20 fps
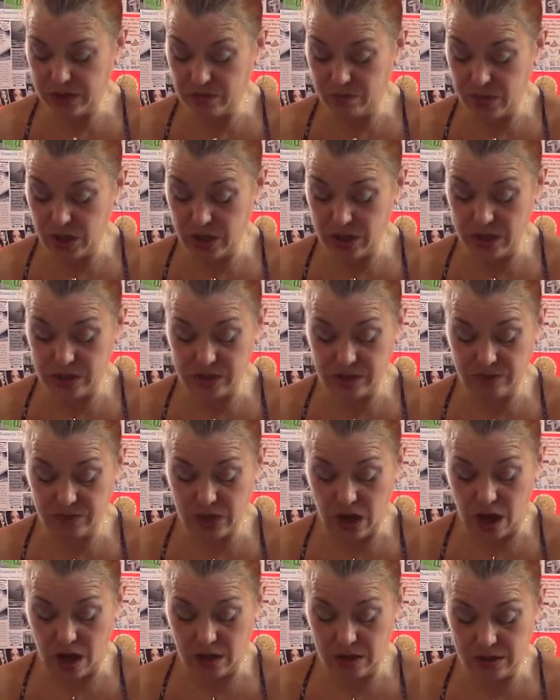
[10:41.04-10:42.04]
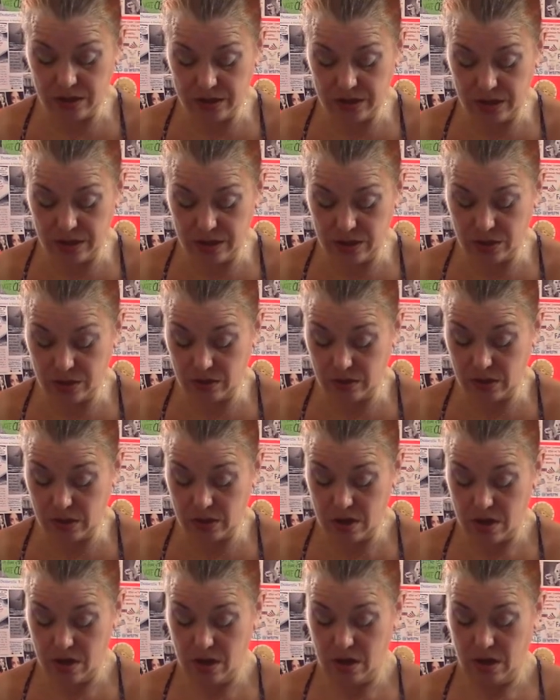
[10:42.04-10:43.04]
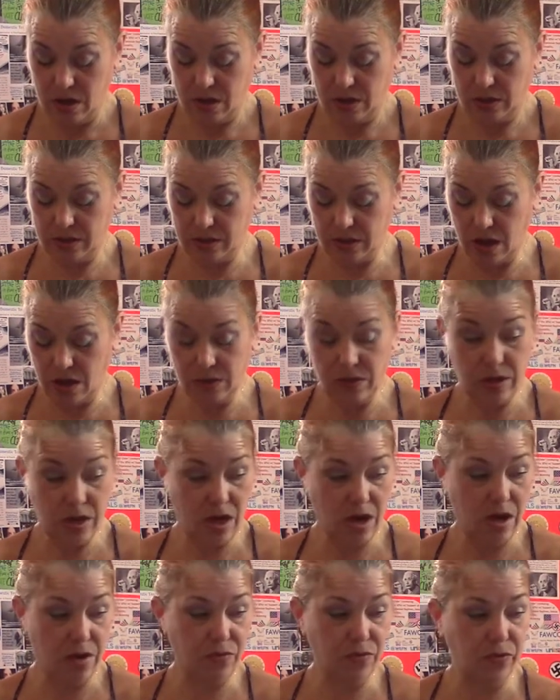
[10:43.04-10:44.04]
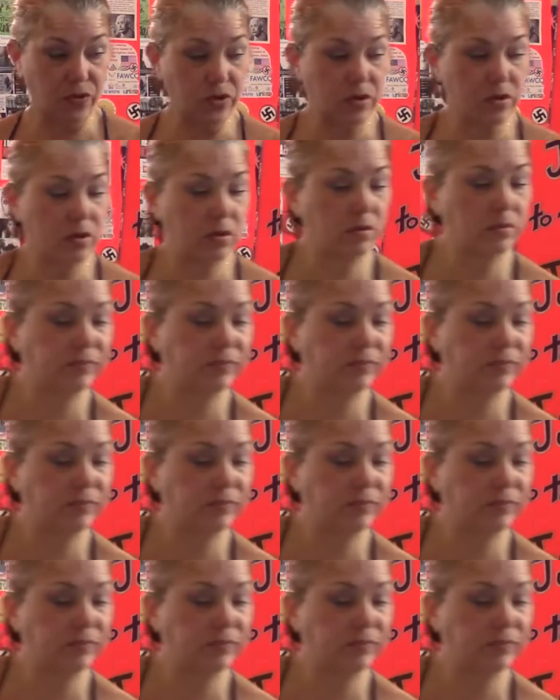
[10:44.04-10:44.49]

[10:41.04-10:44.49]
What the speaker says: of millions of dollars into a stealthy effort.